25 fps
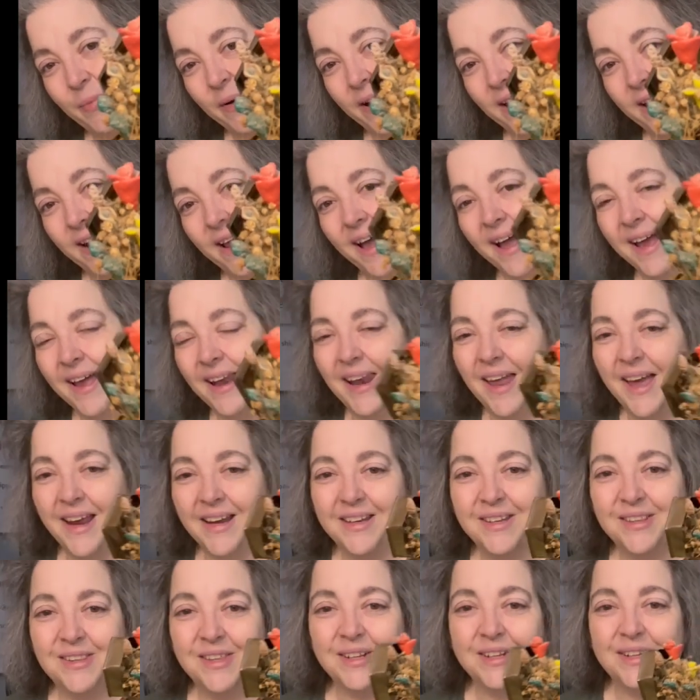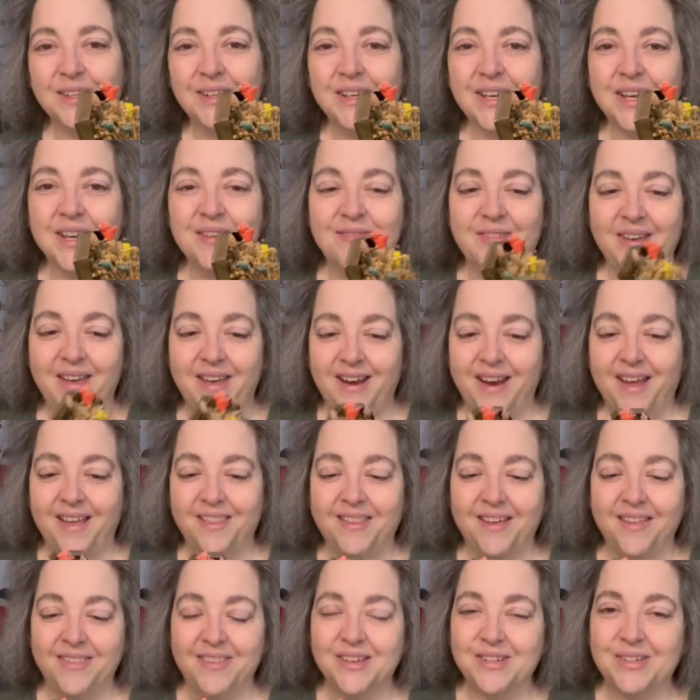But I liked the look of it. I
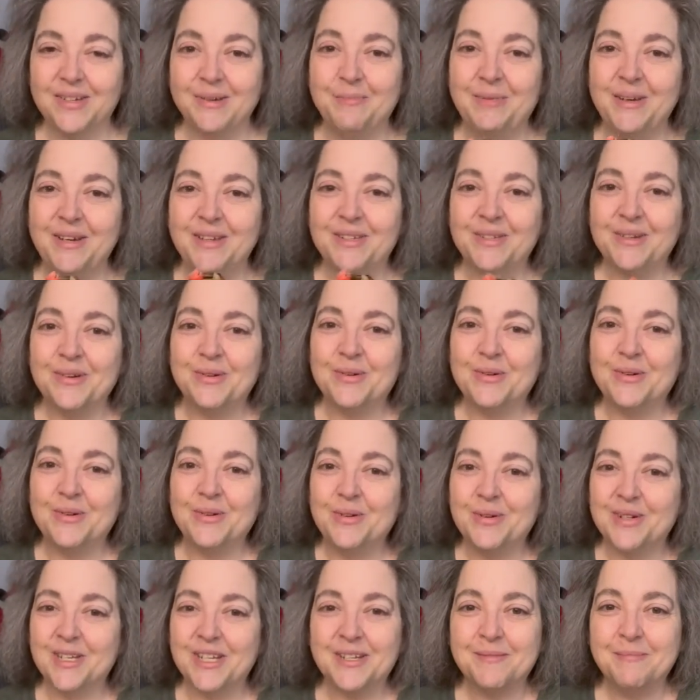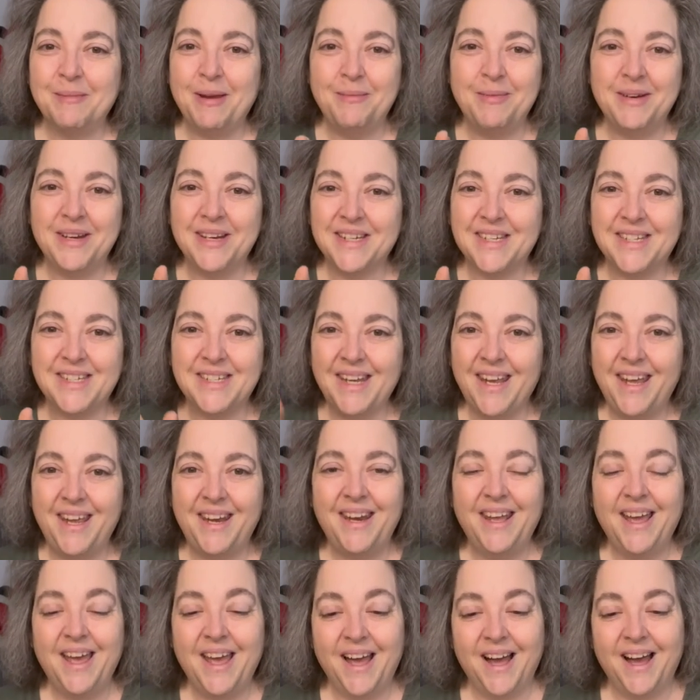thought this would be so cool just maybe to
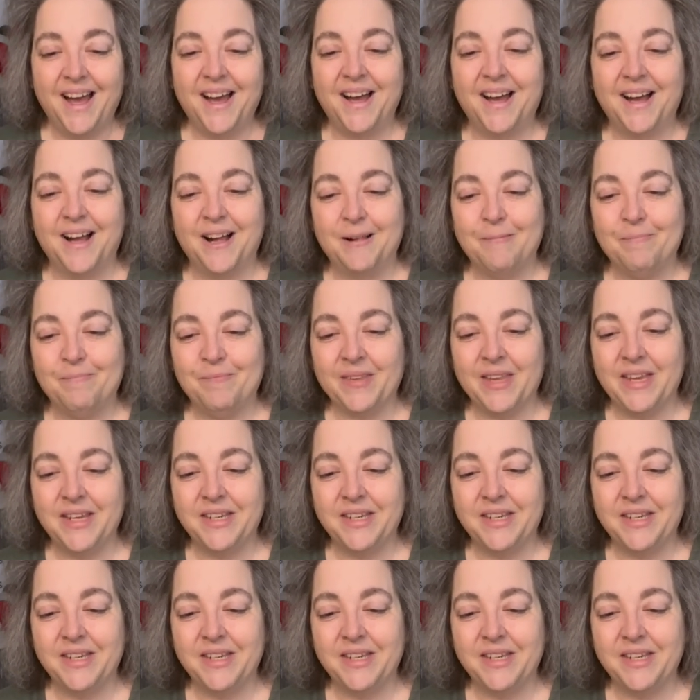sit out